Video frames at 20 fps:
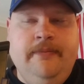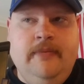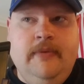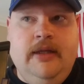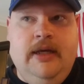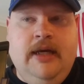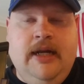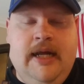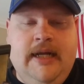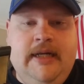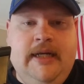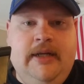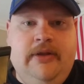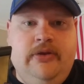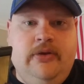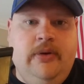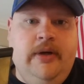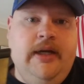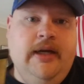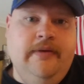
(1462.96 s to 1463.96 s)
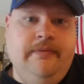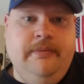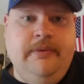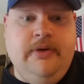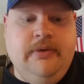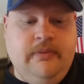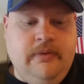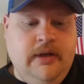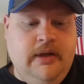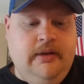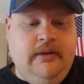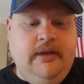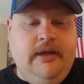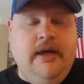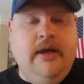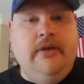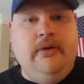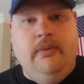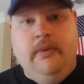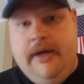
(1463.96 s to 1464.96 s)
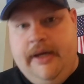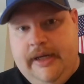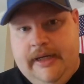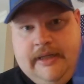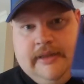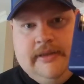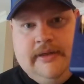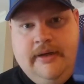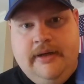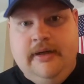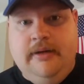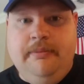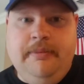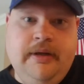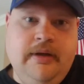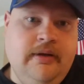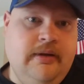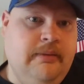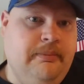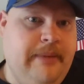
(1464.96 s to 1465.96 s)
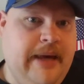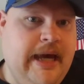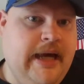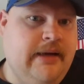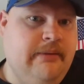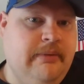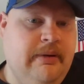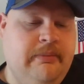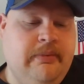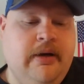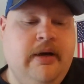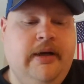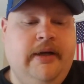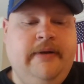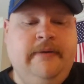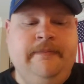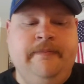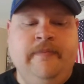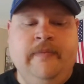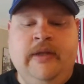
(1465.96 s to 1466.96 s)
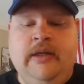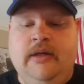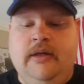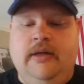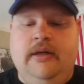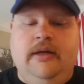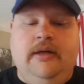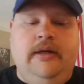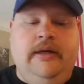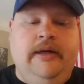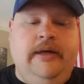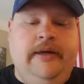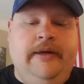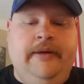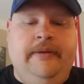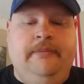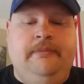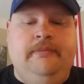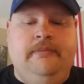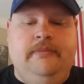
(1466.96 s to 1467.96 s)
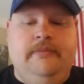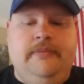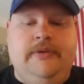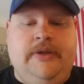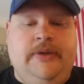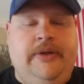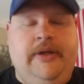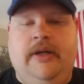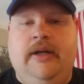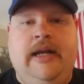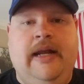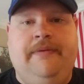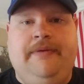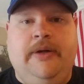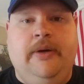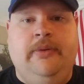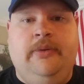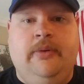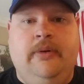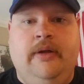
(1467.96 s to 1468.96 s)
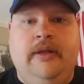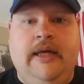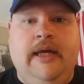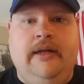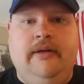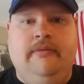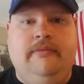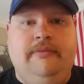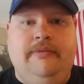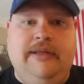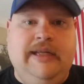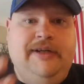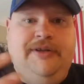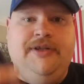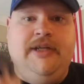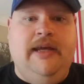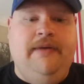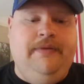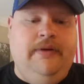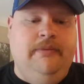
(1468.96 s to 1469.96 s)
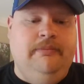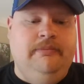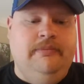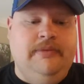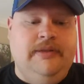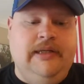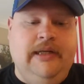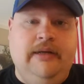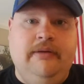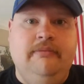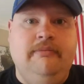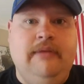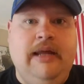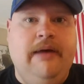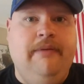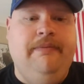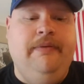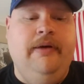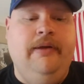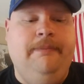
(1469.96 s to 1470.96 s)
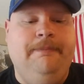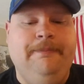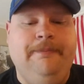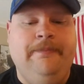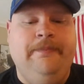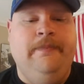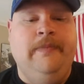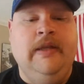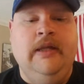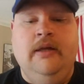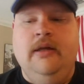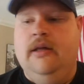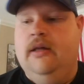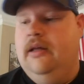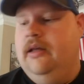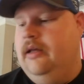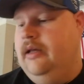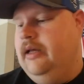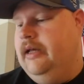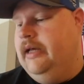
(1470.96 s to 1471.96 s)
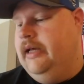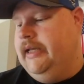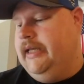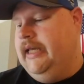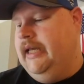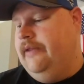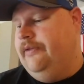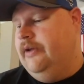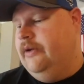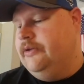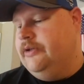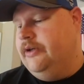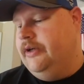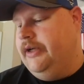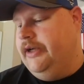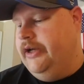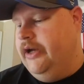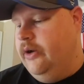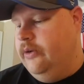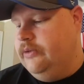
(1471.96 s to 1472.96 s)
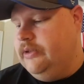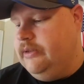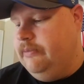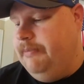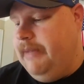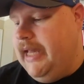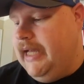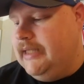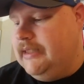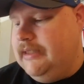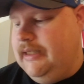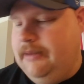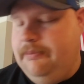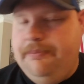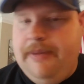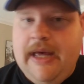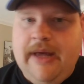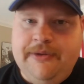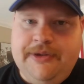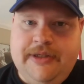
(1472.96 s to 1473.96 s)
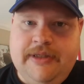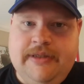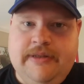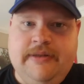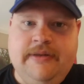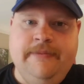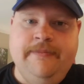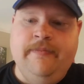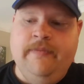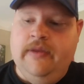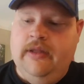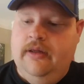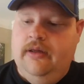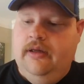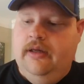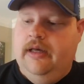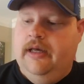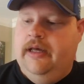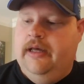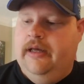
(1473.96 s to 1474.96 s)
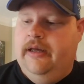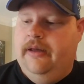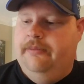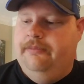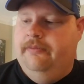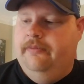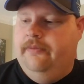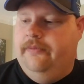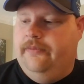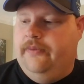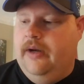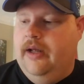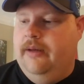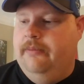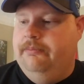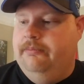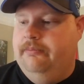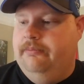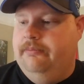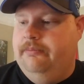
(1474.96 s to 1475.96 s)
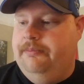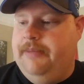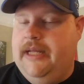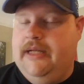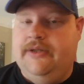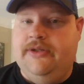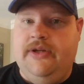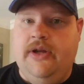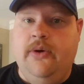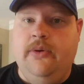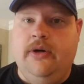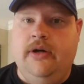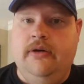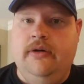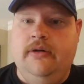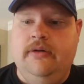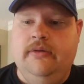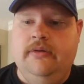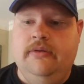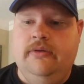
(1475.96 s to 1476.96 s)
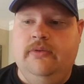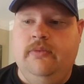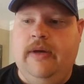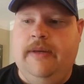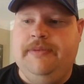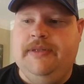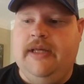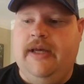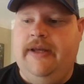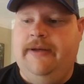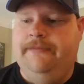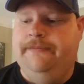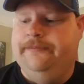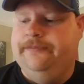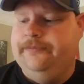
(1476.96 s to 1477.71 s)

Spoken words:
and I need 3 of them to run the other way because they're going to be on the back of my body. So you didn't have to go through all that. They just gave you, said, have fun. Again, those are Ghost magazine pouches from Ben Stoger's website,